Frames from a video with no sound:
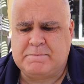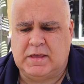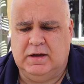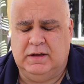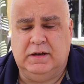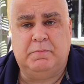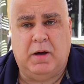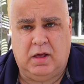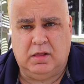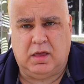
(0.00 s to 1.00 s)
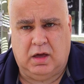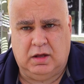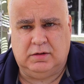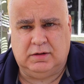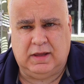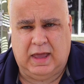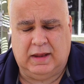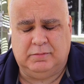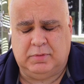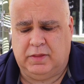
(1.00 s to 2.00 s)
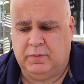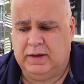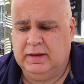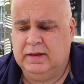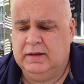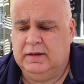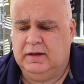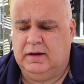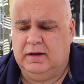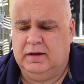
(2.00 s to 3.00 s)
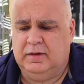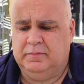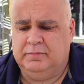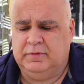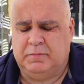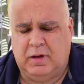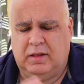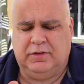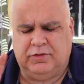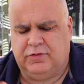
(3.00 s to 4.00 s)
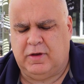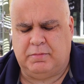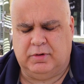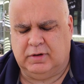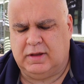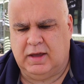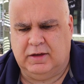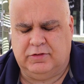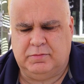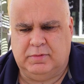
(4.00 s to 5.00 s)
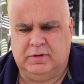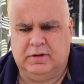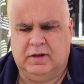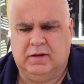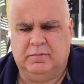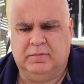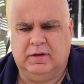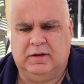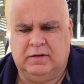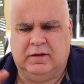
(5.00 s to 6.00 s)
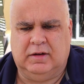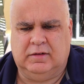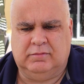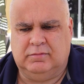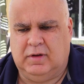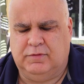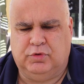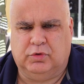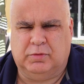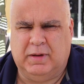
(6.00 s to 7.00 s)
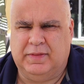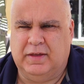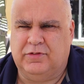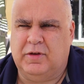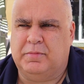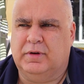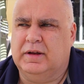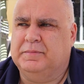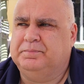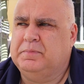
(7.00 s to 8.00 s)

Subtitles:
Nepal can, by the way. Nepal is a separate case, but and I've talked about that separately.